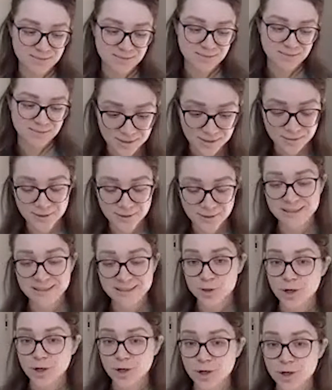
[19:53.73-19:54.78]
but you didn't
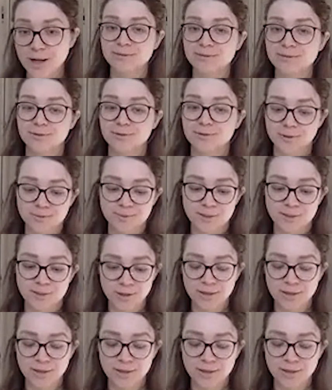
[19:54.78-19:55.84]
really extract it
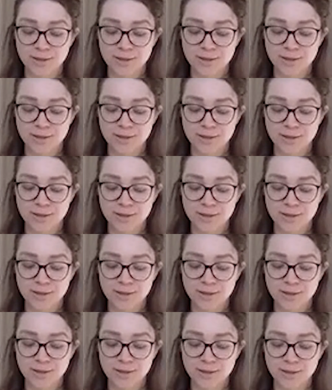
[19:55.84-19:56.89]
from a trained model.
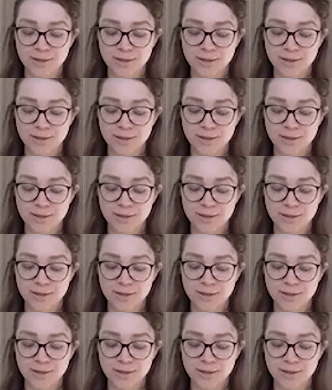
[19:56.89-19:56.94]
